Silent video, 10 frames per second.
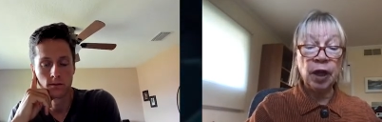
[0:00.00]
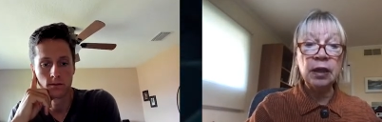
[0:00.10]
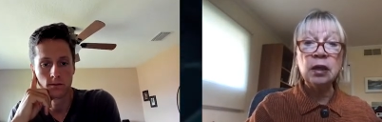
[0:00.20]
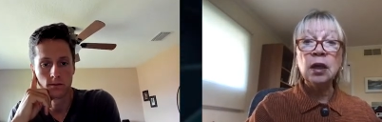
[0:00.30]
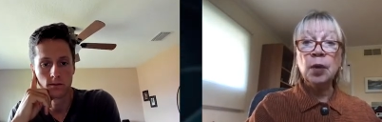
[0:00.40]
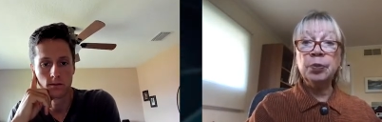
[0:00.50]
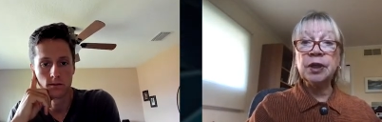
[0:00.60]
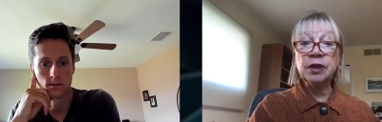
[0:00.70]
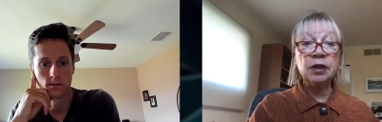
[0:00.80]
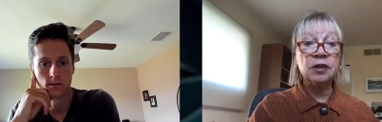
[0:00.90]
Speaker 1: right?
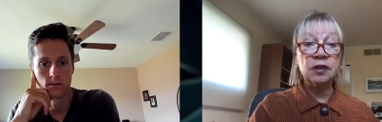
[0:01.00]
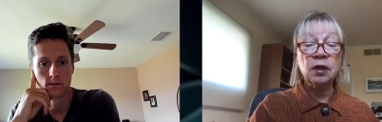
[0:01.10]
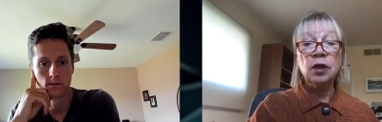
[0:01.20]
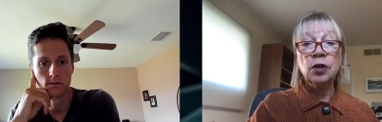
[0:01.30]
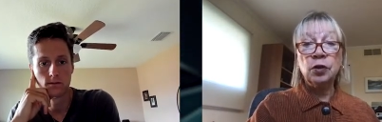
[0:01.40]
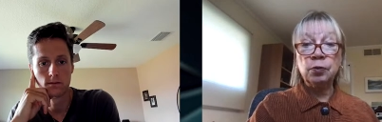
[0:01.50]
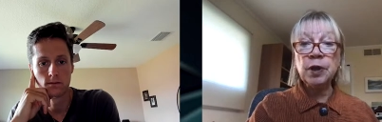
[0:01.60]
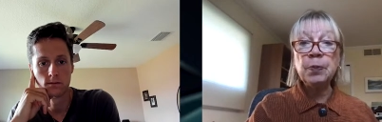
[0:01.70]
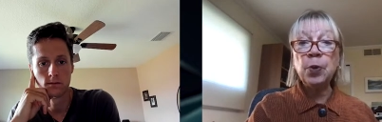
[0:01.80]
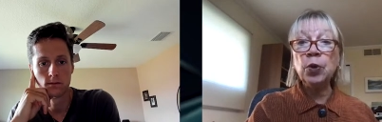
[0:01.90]
But this
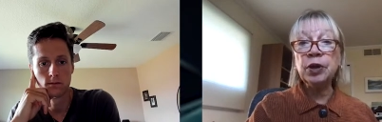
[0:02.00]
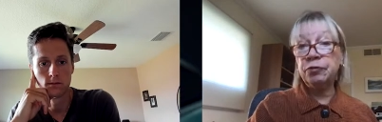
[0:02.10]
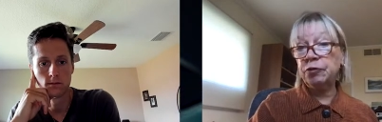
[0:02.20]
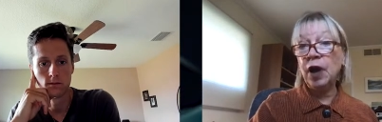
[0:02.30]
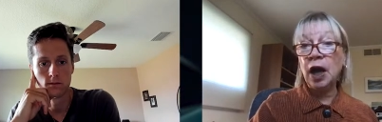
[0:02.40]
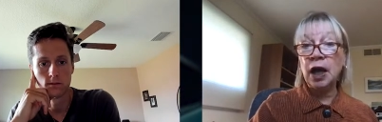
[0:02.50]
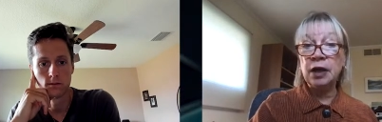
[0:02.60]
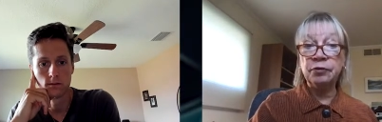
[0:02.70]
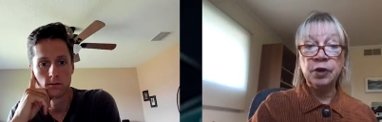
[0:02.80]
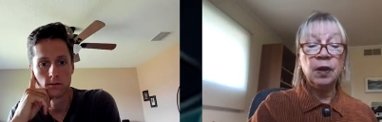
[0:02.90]

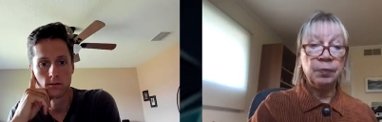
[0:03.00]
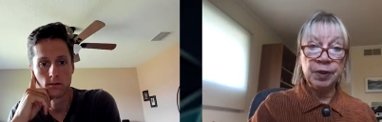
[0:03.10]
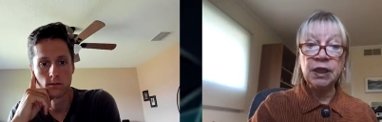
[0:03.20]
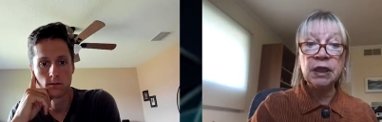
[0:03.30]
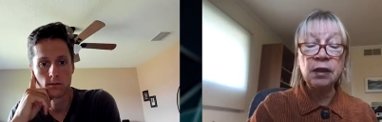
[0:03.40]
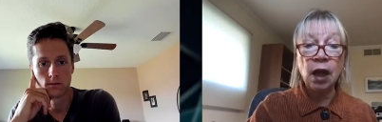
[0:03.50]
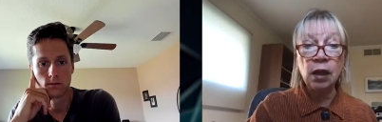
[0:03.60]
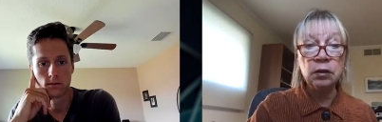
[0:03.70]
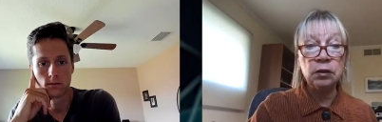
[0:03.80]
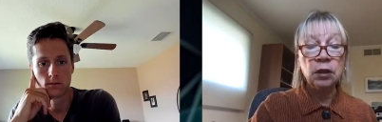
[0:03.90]
$3.5
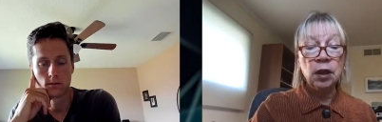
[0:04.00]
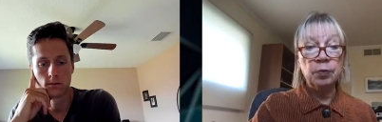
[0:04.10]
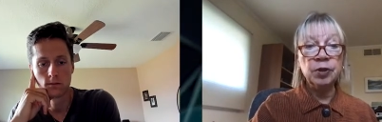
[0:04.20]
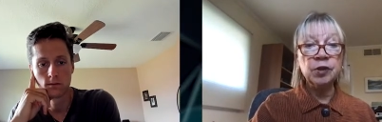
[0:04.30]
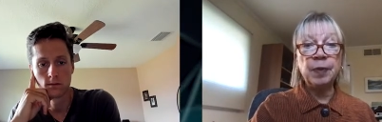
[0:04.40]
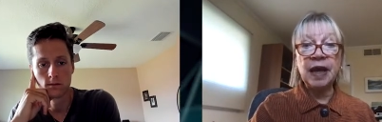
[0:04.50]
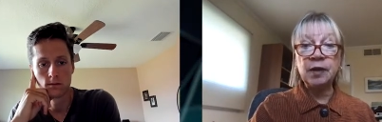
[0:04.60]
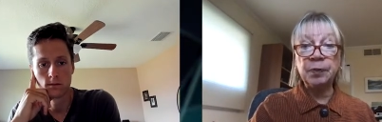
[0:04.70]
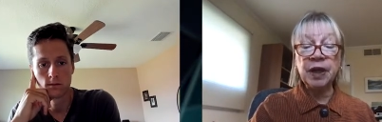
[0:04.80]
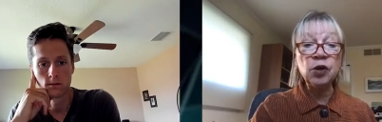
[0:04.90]
billion Build
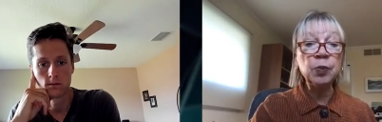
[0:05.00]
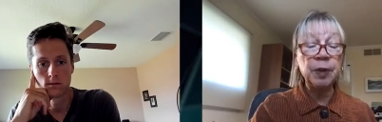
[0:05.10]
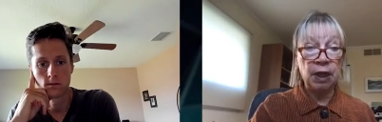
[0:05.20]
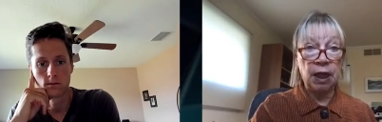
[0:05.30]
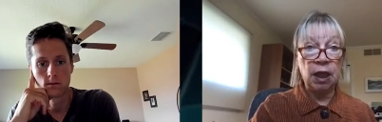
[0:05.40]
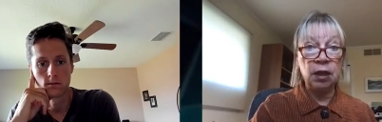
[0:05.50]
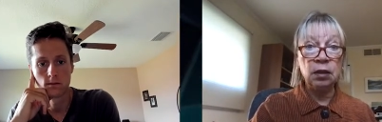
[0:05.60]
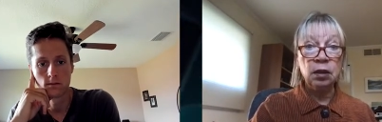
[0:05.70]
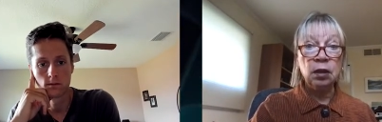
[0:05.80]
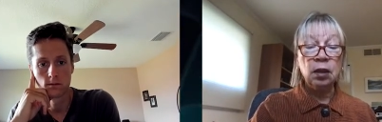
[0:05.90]
Back Better
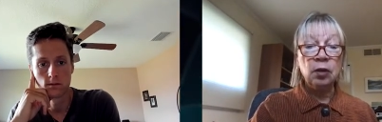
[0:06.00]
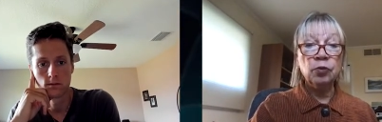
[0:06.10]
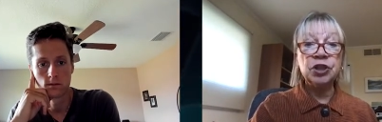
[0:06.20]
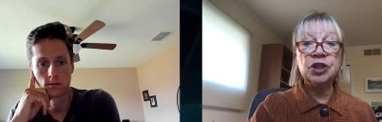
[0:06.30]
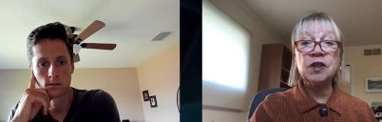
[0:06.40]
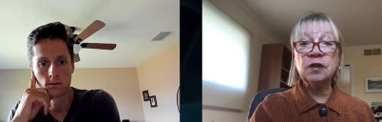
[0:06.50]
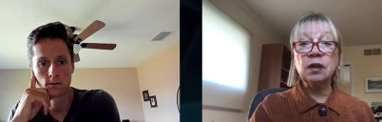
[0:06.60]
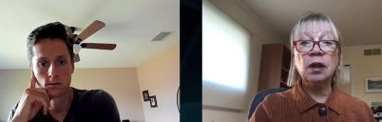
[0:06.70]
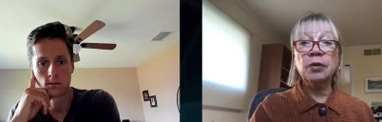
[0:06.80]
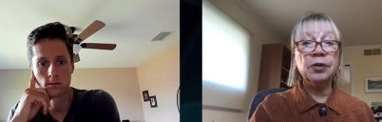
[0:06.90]
plan, which
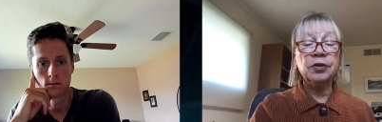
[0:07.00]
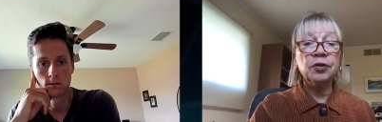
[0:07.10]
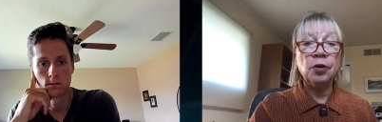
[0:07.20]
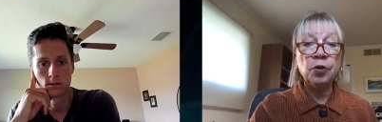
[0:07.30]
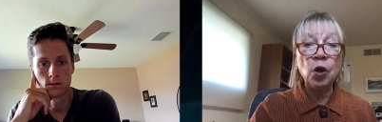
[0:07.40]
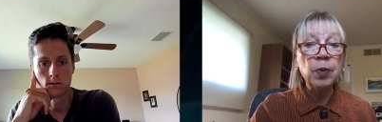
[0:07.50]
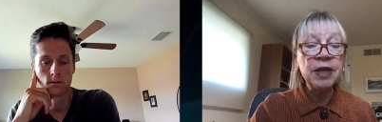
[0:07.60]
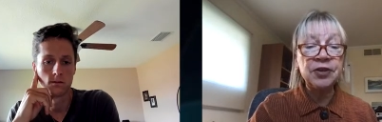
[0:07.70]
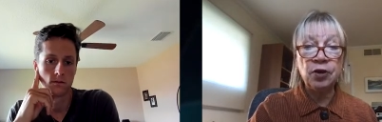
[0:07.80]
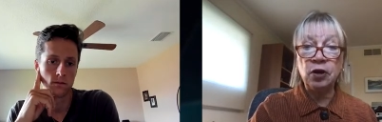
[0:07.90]
is, eh, you know,
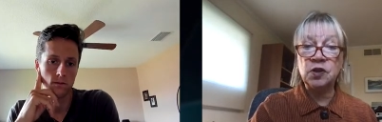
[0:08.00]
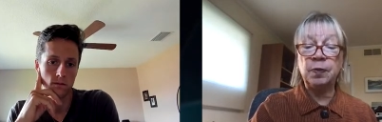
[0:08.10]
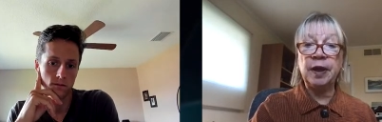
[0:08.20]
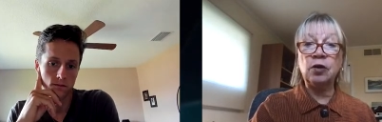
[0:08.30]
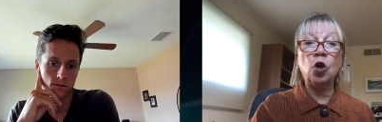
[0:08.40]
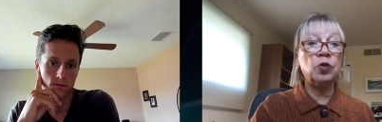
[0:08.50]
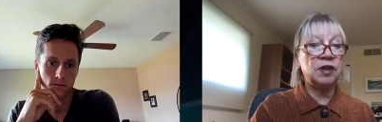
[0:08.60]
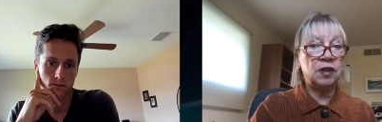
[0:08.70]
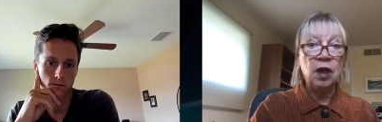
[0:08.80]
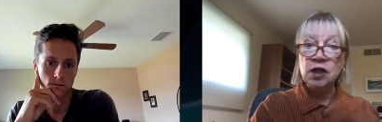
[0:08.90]
nobody talks about,
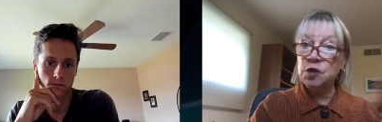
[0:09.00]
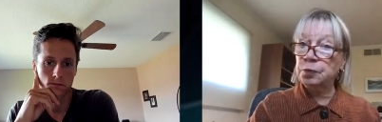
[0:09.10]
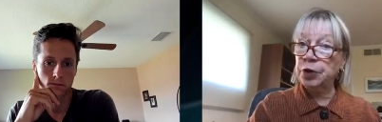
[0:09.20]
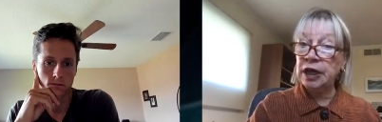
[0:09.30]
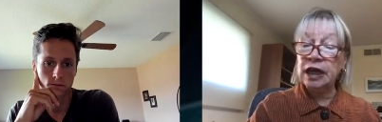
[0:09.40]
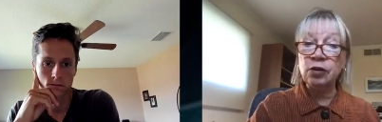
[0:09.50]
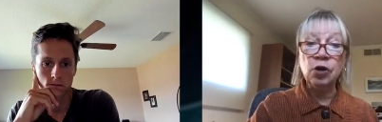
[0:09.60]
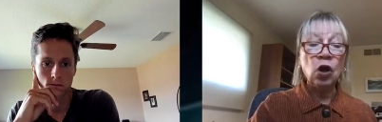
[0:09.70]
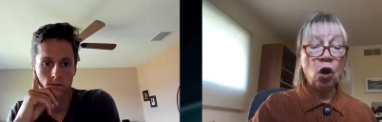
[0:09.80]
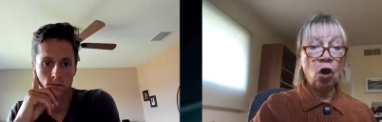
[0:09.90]
oh, it's spread
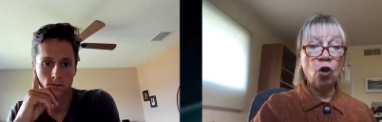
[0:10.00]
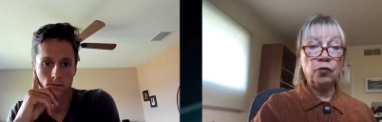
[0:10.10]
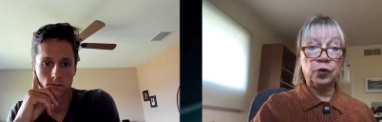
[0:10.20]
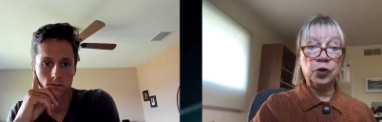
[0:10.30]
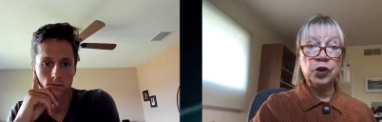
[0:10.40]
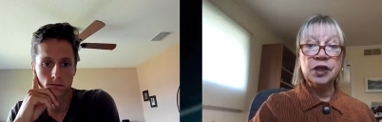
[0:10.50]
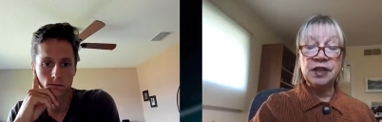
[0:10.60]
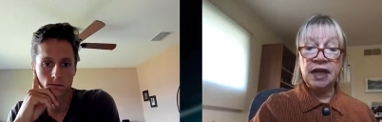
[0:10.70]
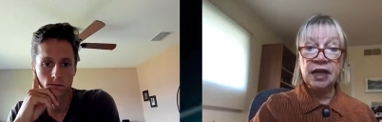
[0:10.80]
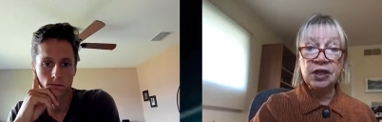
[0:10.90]
out over
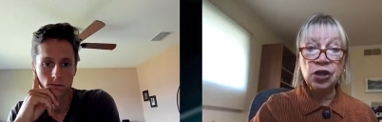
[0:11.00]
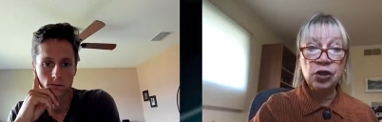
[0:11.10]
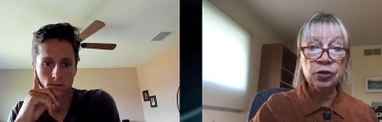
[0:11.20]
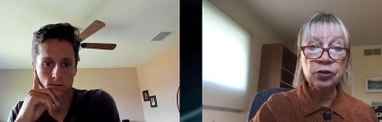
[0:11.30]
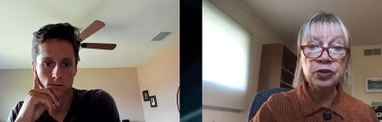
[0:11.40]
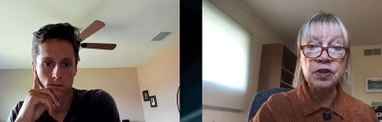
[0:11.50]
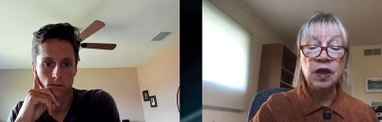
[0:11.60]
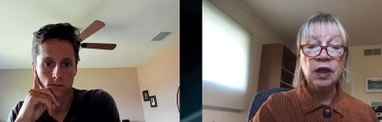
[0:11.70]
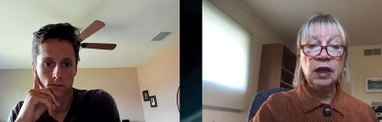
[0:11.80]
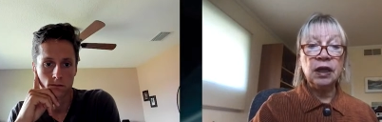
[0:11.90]
10
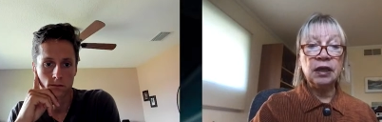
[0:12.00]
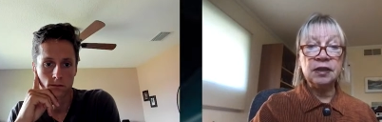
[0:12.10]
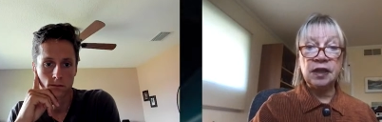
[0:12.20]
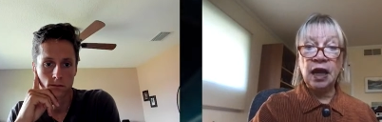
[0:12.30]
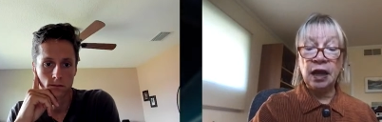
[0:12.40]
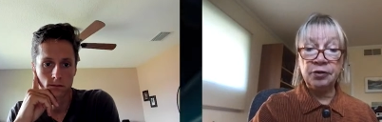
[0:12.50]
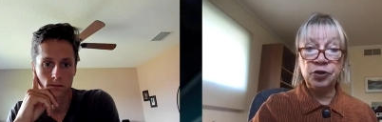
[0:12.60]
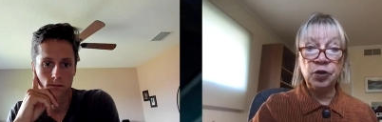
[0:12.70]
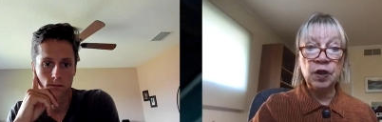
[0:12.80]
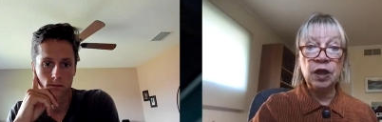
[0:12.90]
years. It is
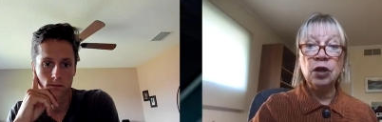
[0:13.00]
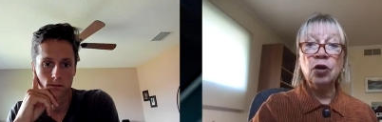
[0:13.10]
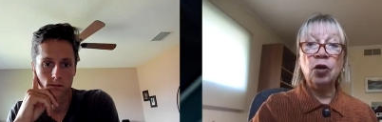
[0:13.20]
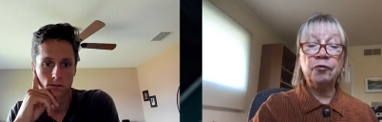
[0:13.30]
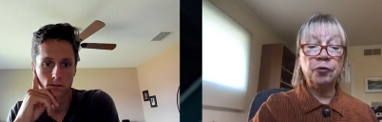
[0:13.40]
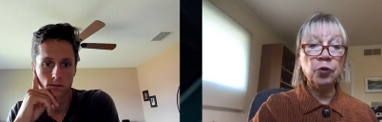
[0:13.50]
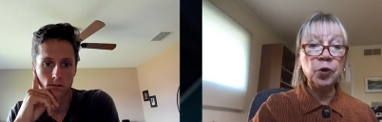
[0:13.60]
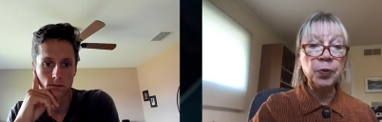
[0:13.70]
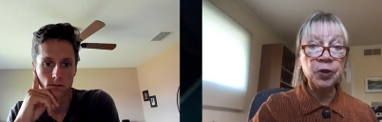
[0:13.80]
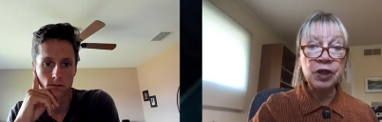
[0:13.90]
actually
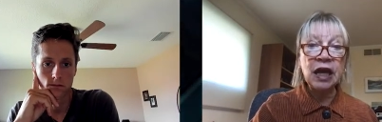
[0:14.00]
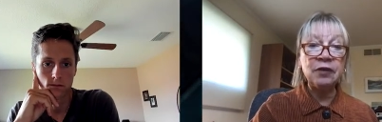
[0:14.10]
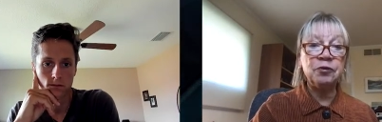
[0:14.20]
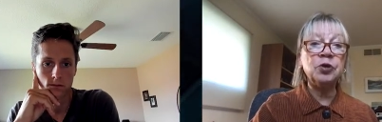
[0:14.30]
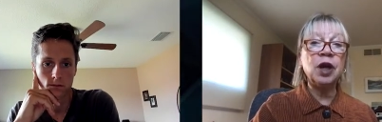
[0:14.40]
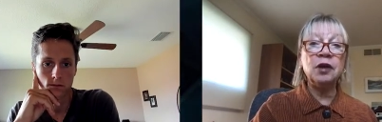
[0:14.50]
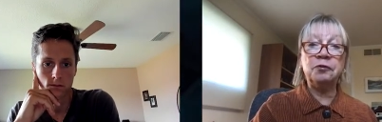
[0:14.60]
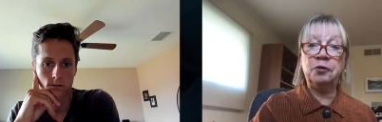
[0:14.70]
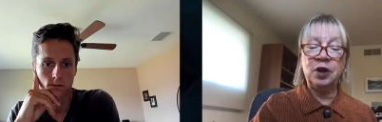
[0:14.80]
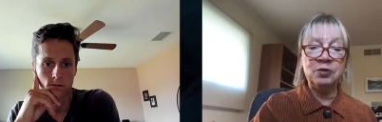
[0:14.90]
affordable. Yeah, if you
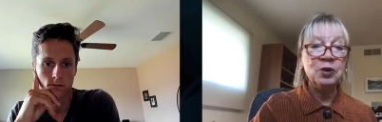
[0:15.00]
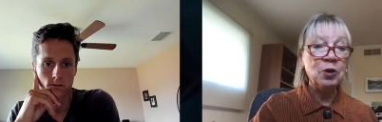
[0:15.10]
got a,